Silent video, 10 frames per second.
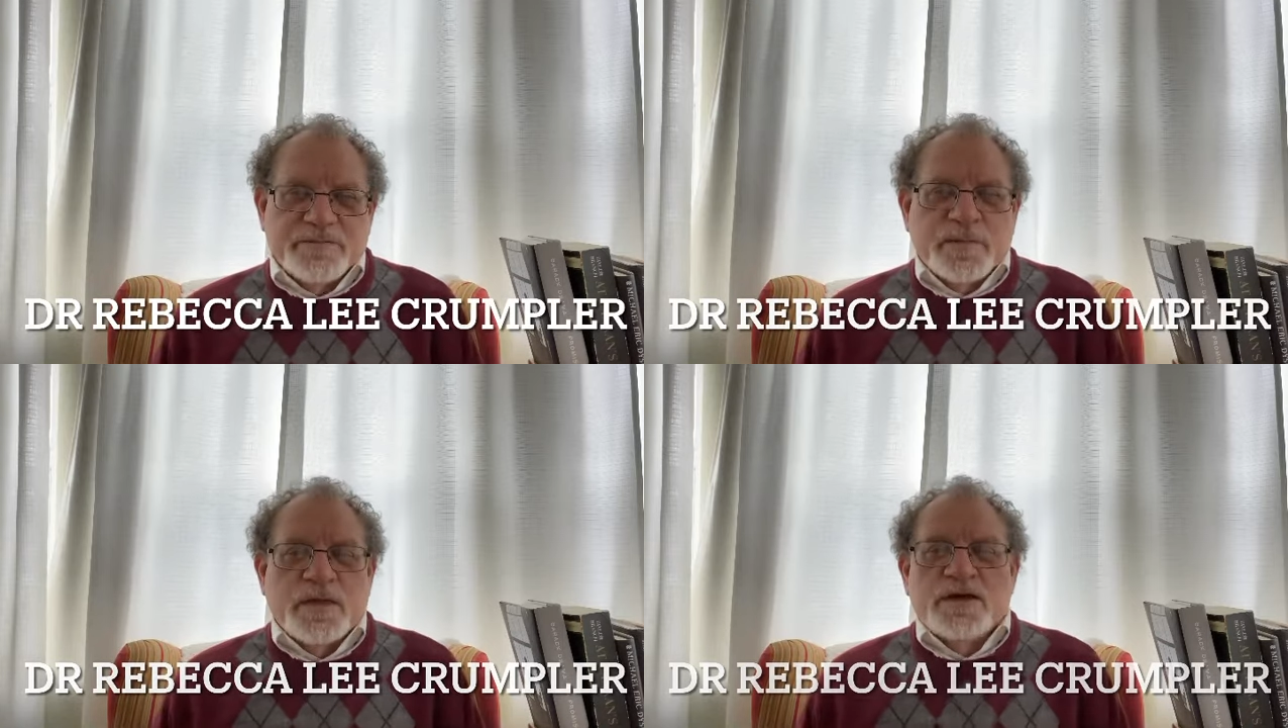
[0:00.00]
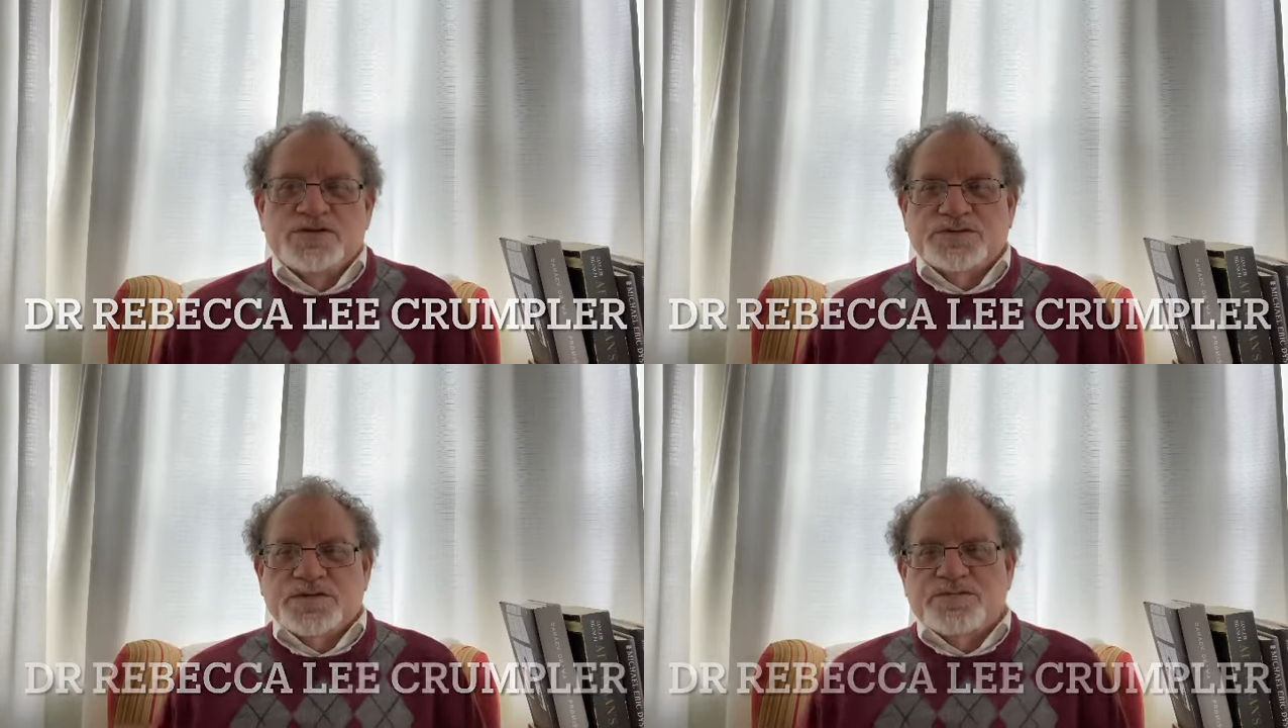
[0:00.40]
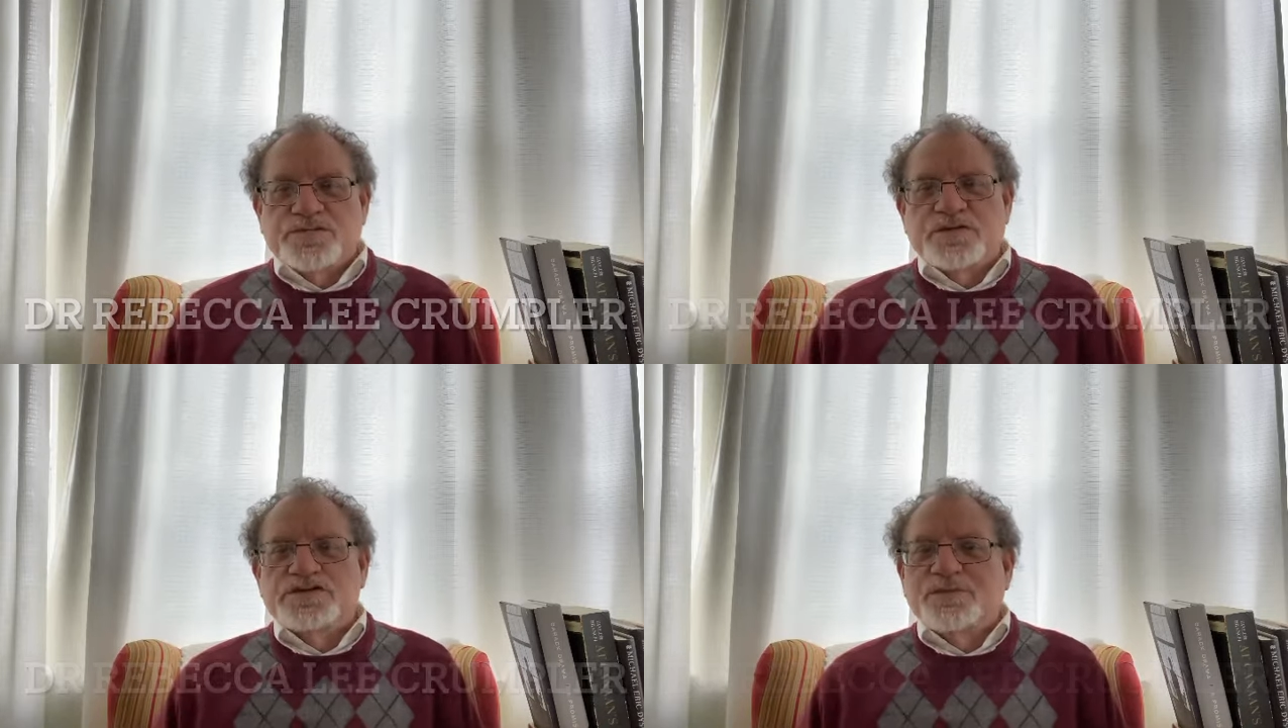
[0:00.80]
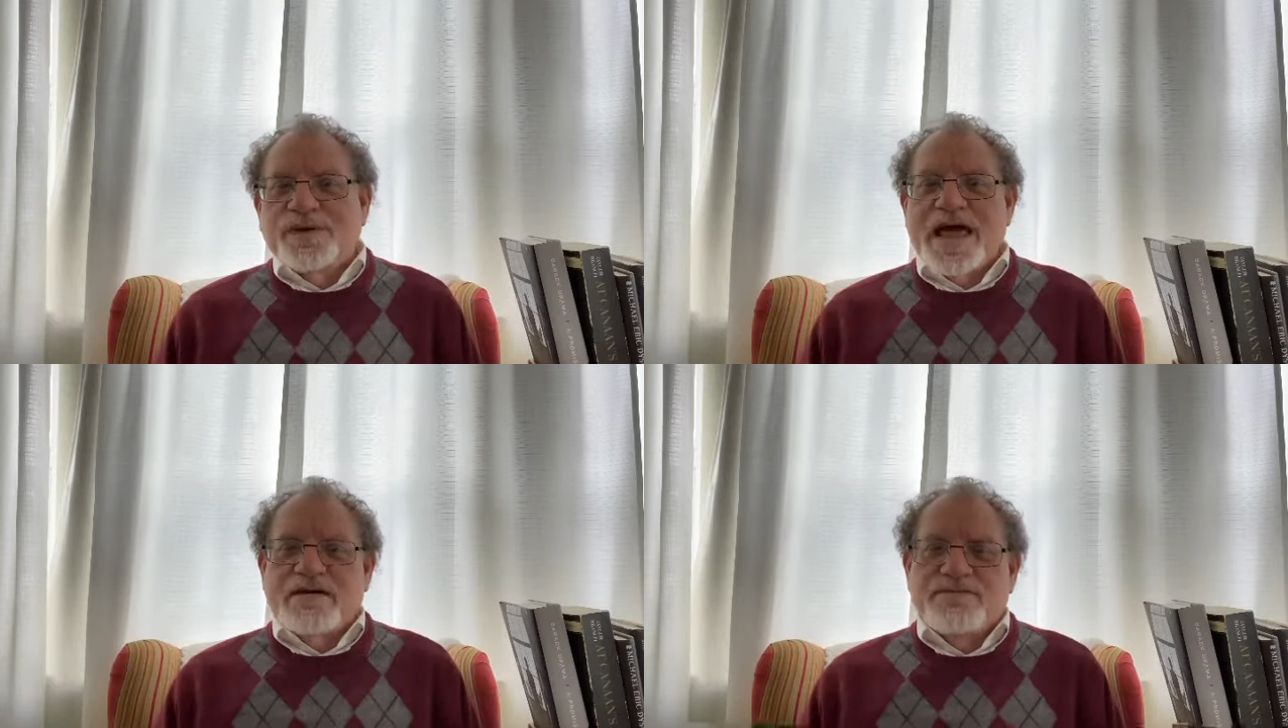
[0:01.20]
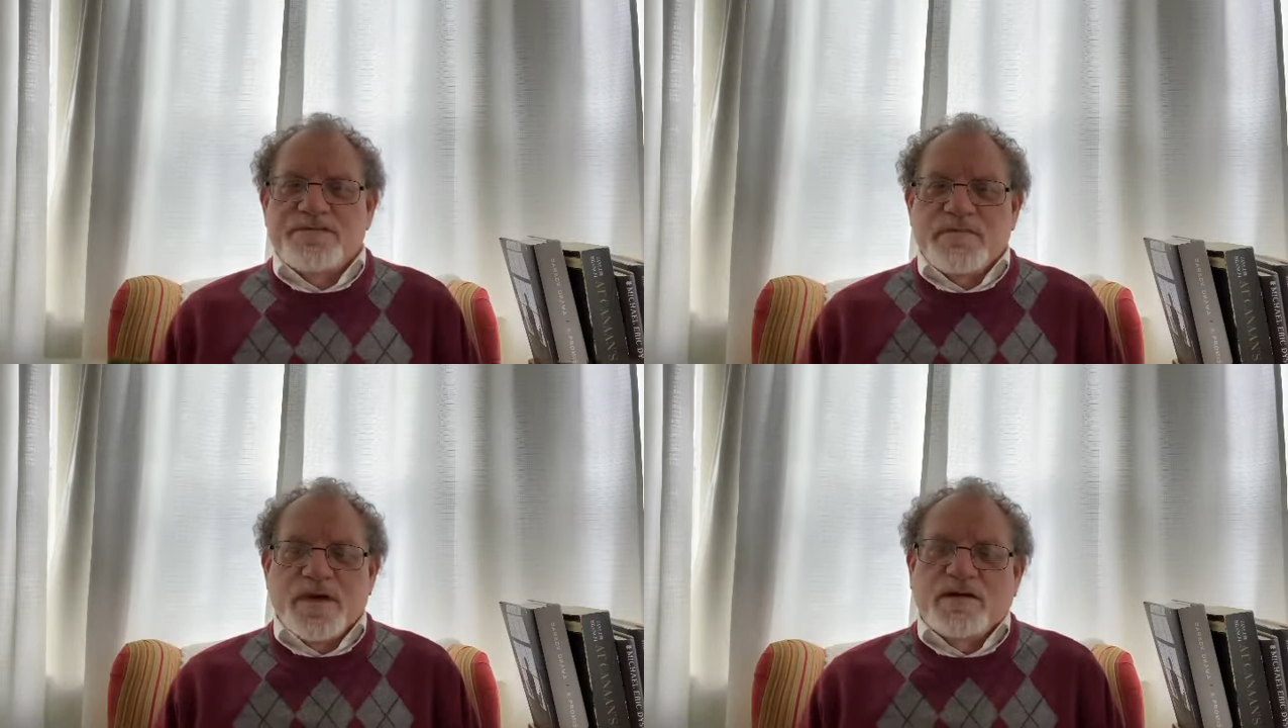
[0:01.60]
She was the first black
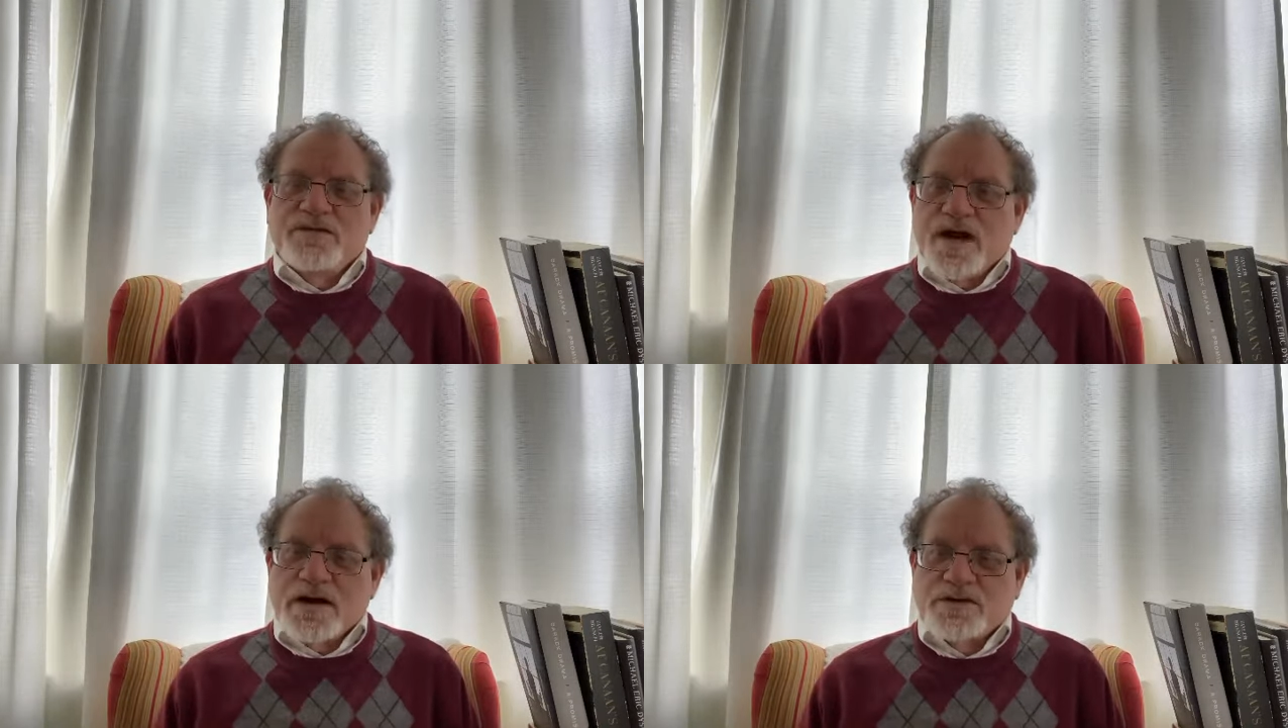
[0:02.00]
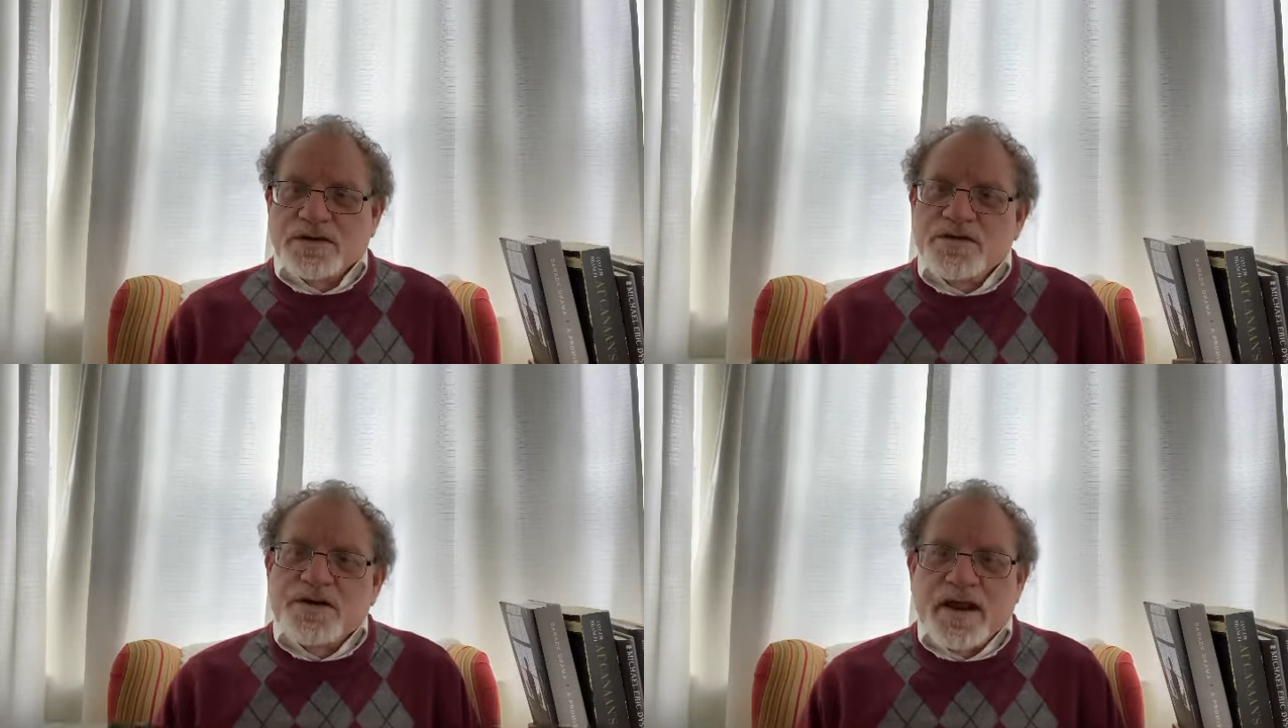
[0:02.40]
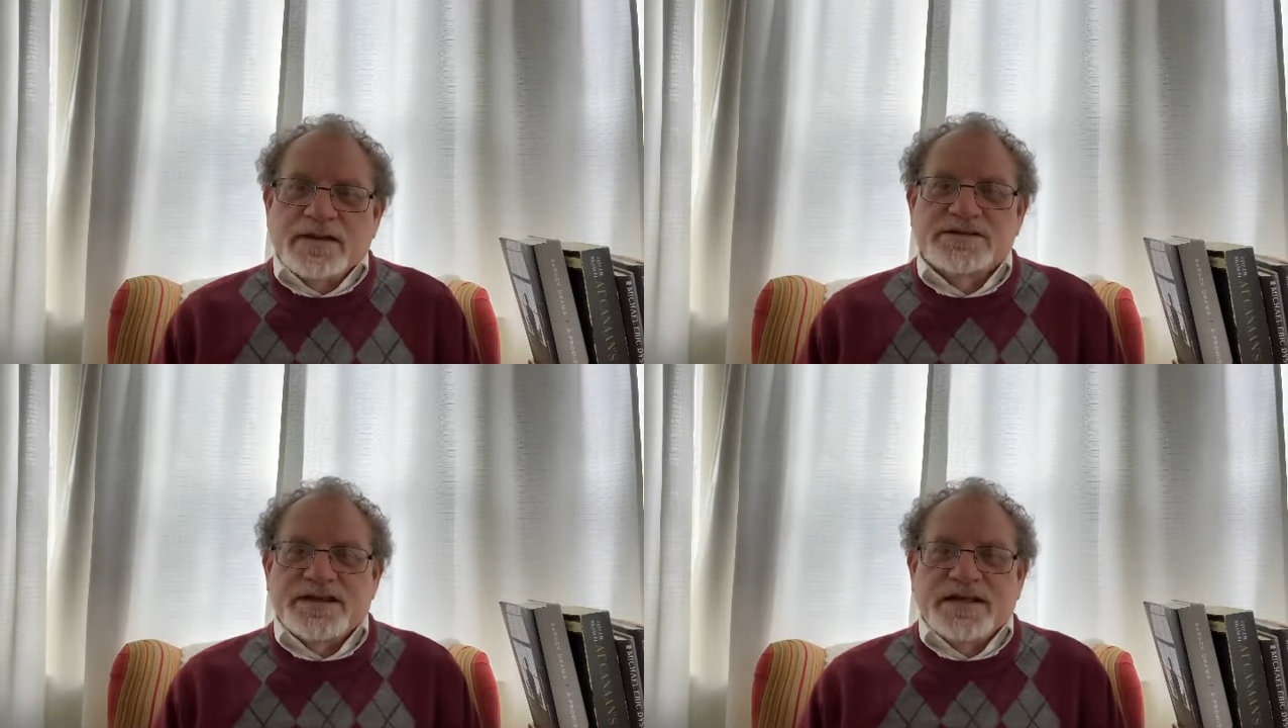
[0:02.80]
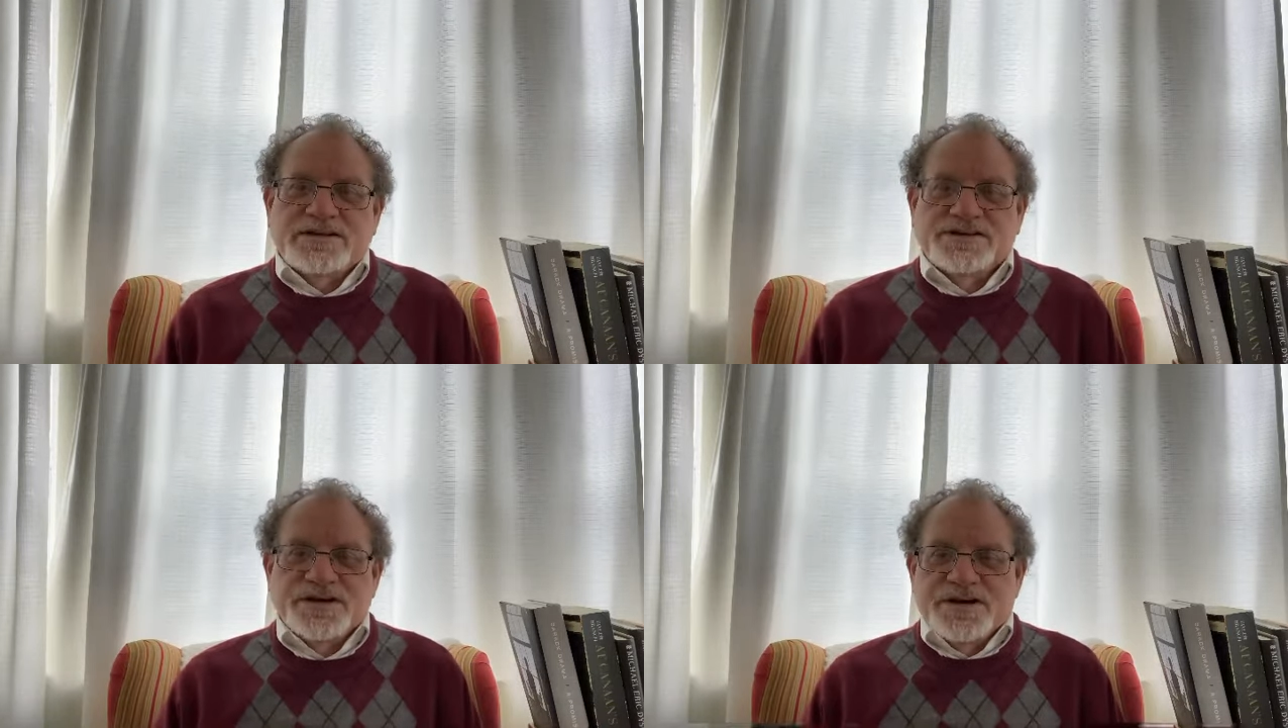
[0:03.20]
female doctor in the United States.